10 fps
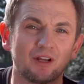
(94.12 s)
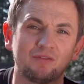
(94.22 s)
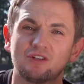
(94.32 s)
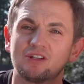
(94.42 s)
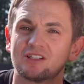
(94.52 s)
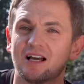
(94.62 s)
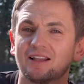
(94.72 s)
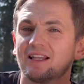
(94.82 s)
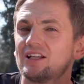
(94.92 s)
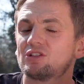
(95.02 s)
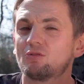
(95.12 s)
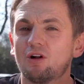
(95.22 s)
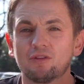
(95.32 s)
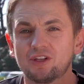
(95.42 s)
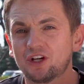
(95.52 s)
But if you decide later
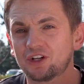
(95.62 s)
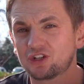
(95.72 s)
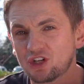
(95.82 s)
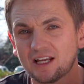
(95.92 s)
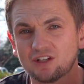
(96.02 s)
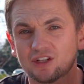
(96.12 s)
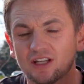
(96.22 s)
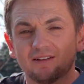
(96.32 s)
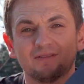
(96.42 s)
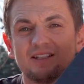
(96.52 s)
on that you're going to change it,